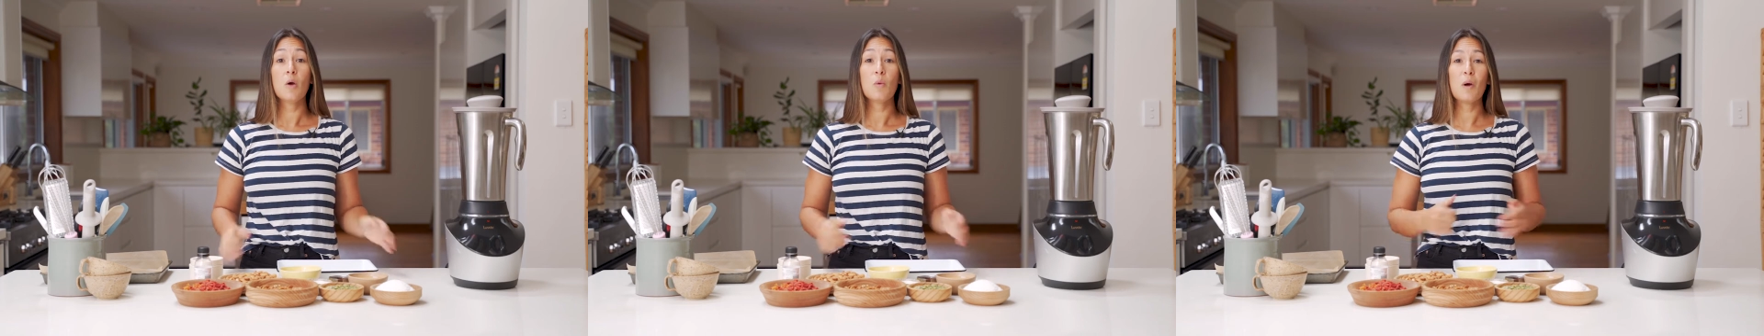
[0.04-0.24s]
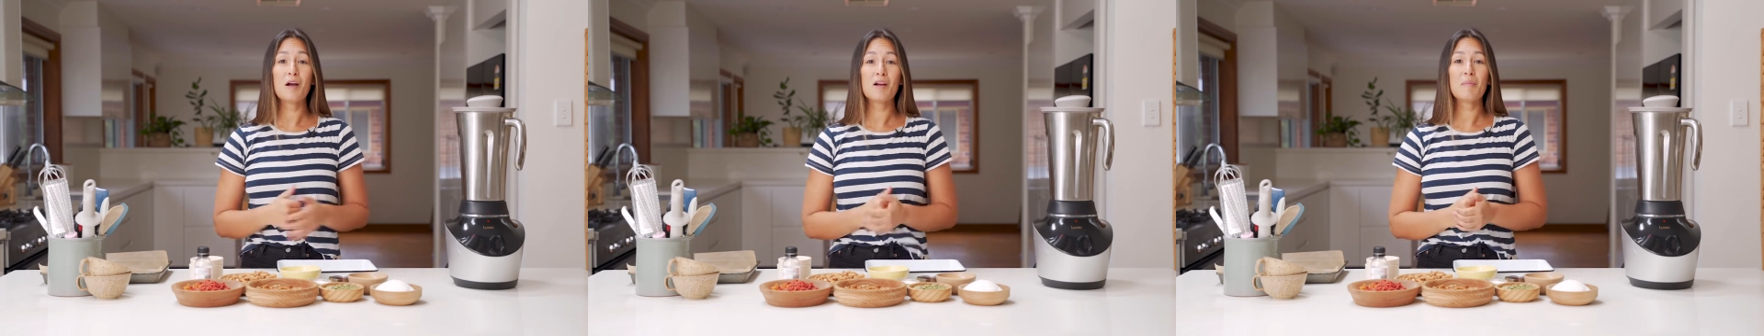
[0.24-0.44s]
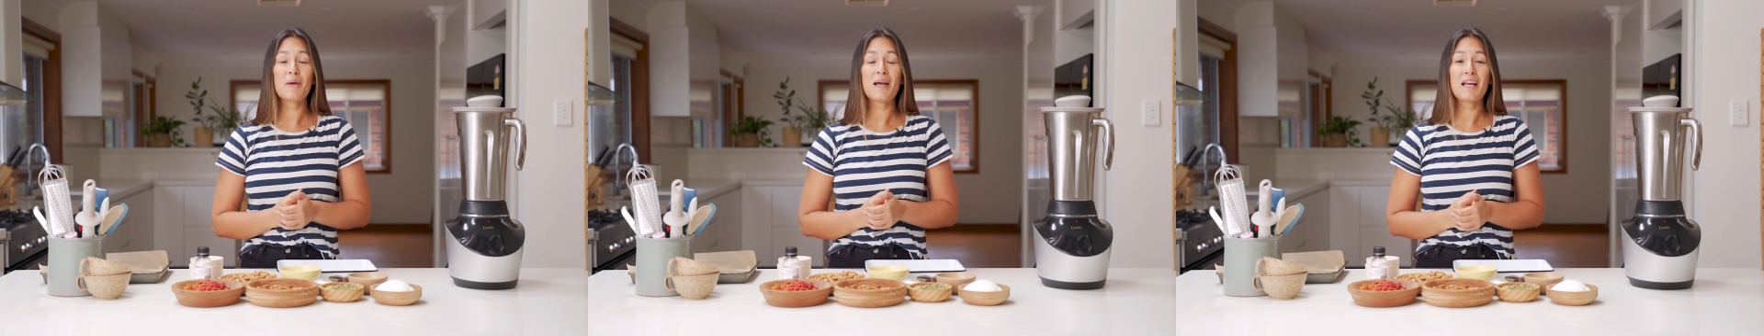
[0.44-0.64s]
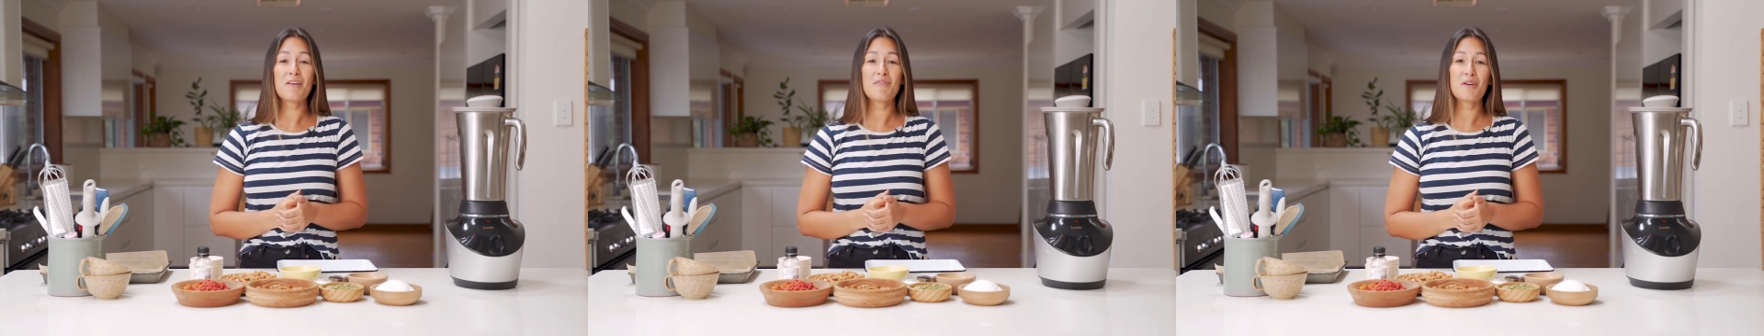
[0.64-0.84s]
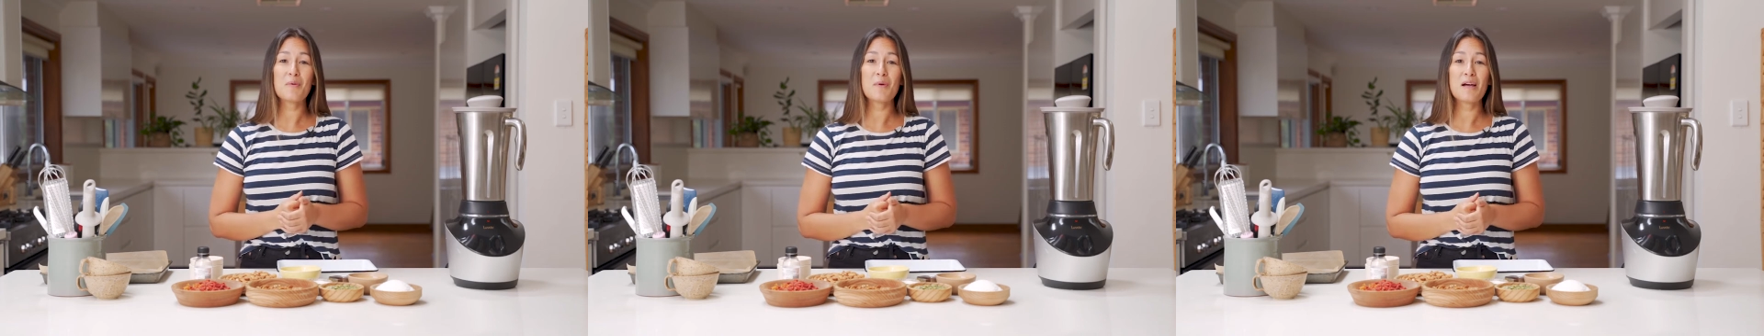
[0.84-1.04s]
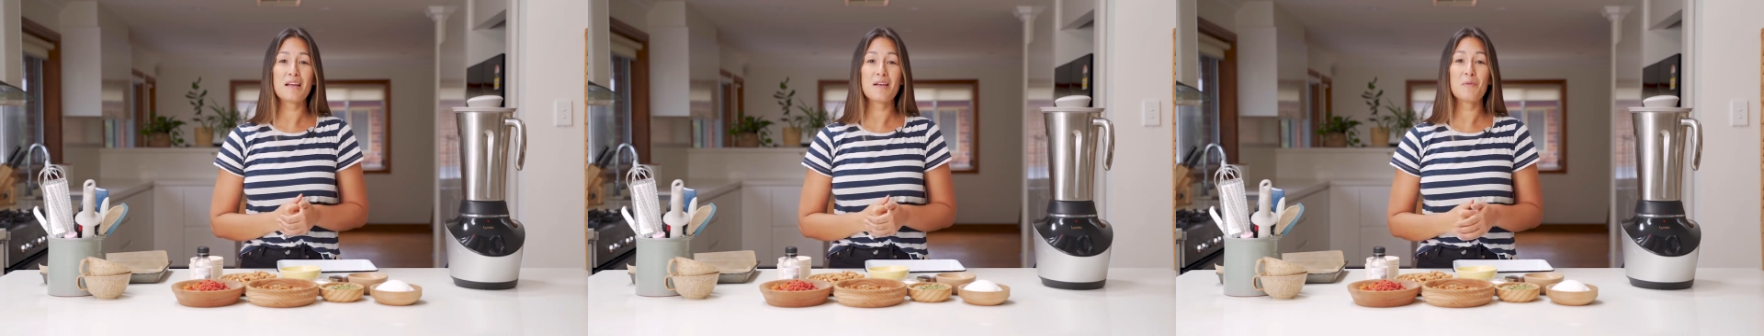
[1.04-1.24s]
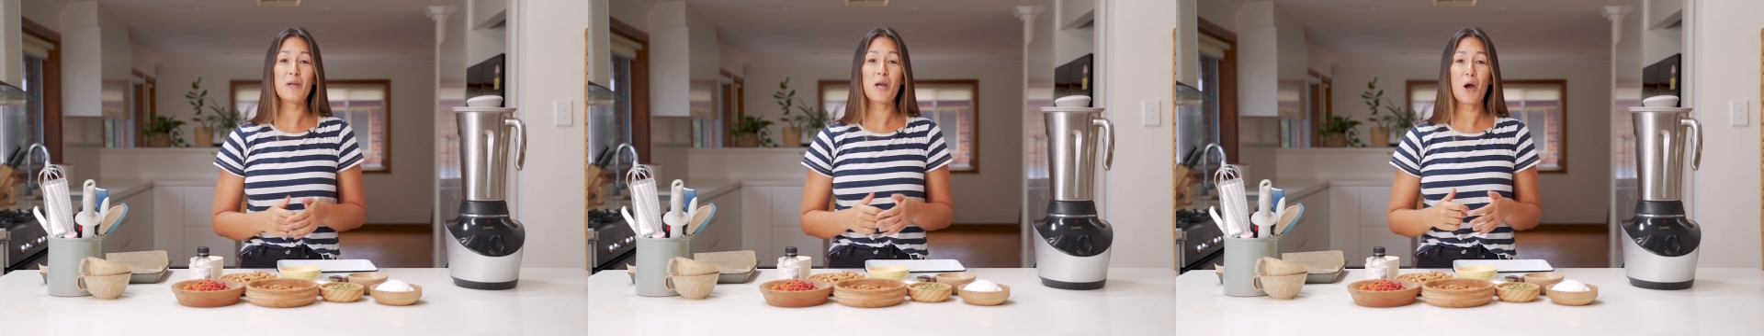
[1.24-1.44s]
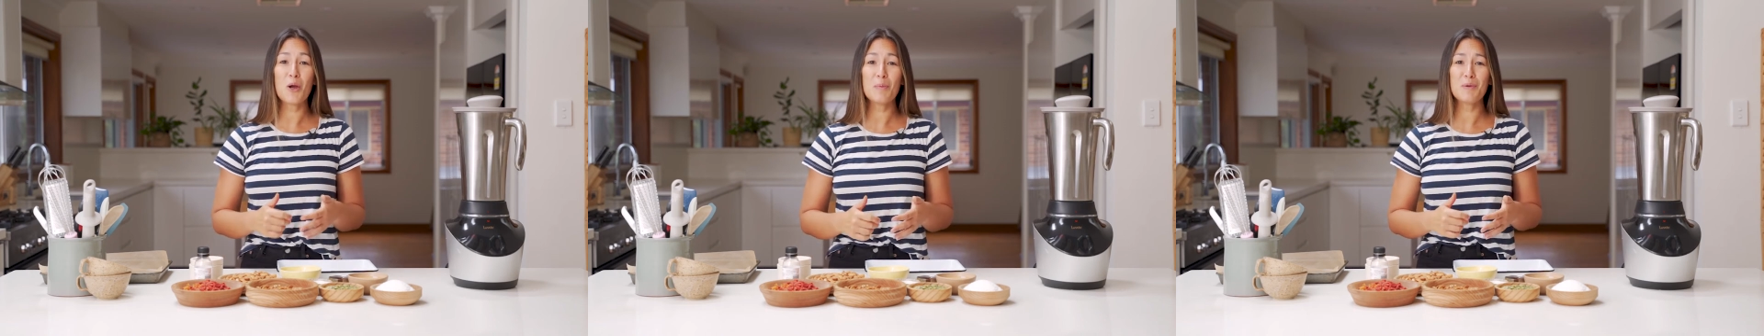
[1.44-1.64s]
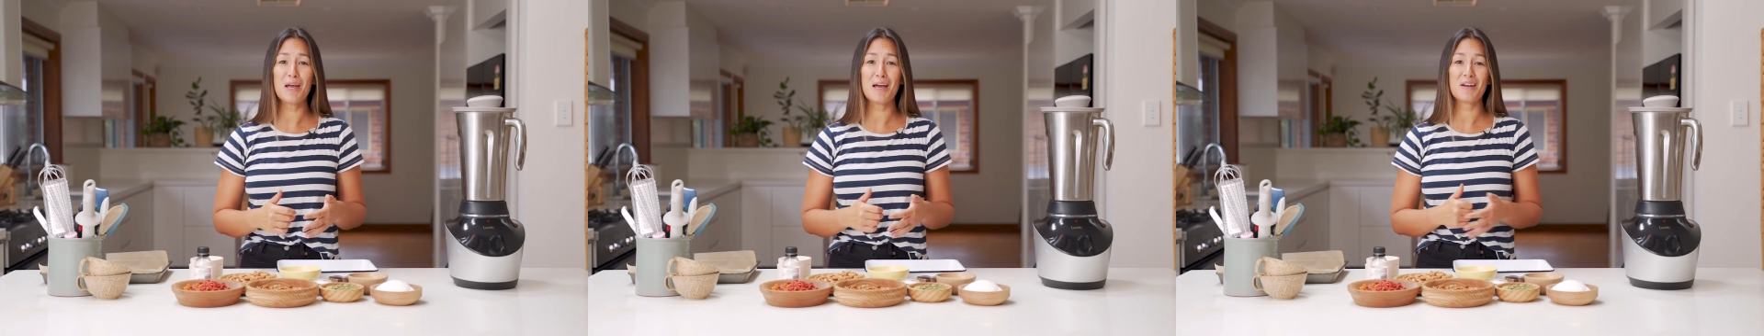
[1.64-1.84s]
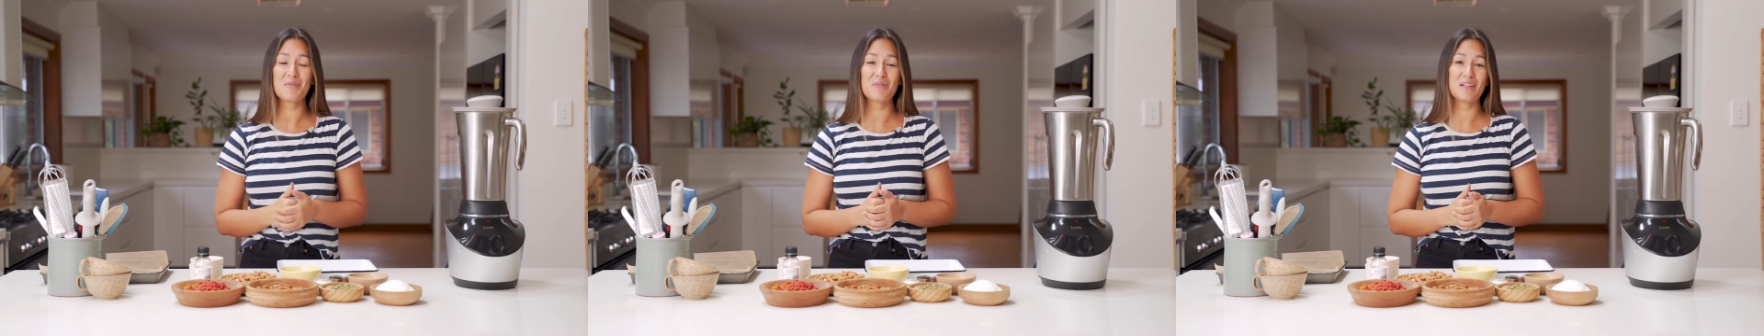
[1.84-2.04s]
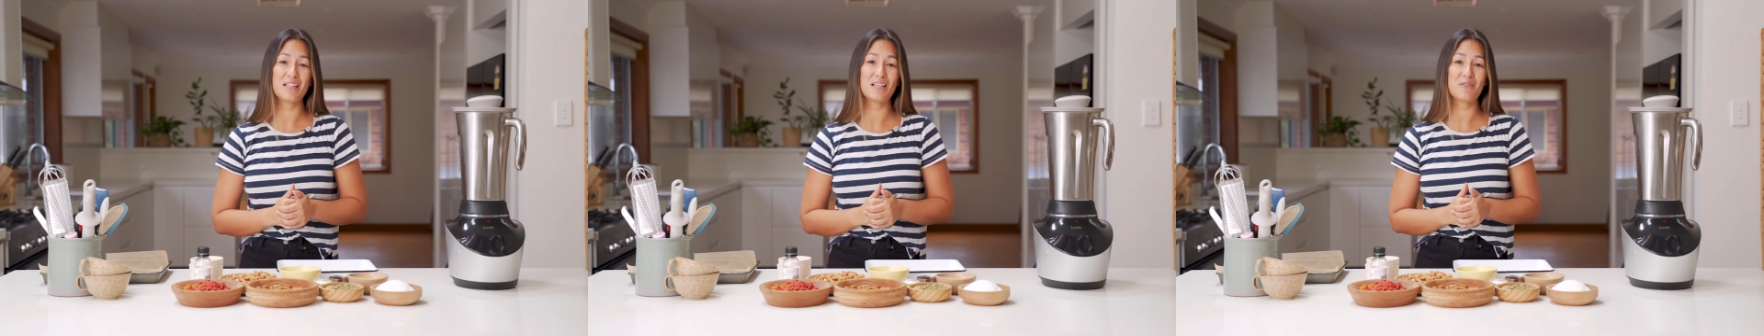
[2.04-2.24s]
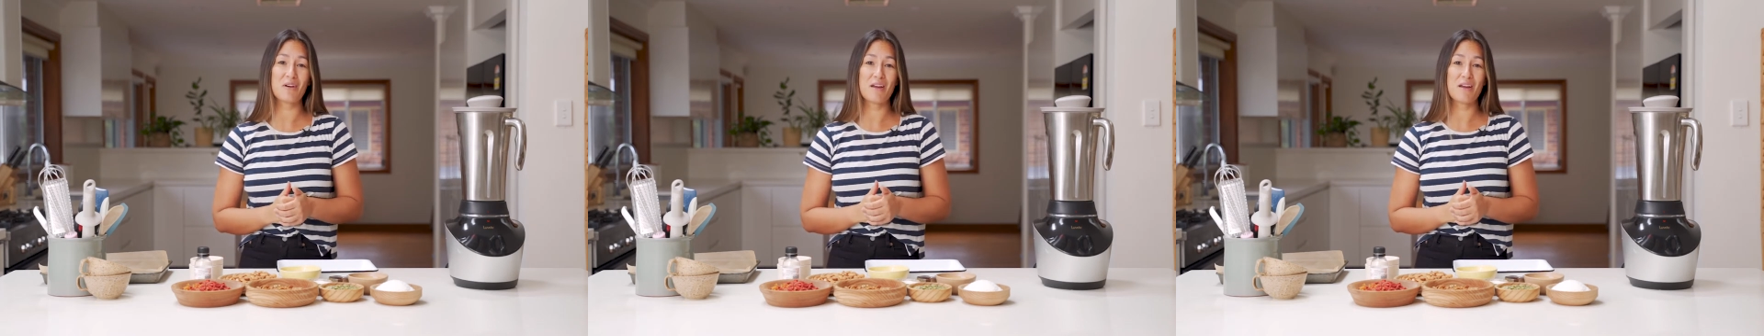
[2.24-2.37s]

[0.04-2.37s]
Welcome back, everyone. We hope you had a really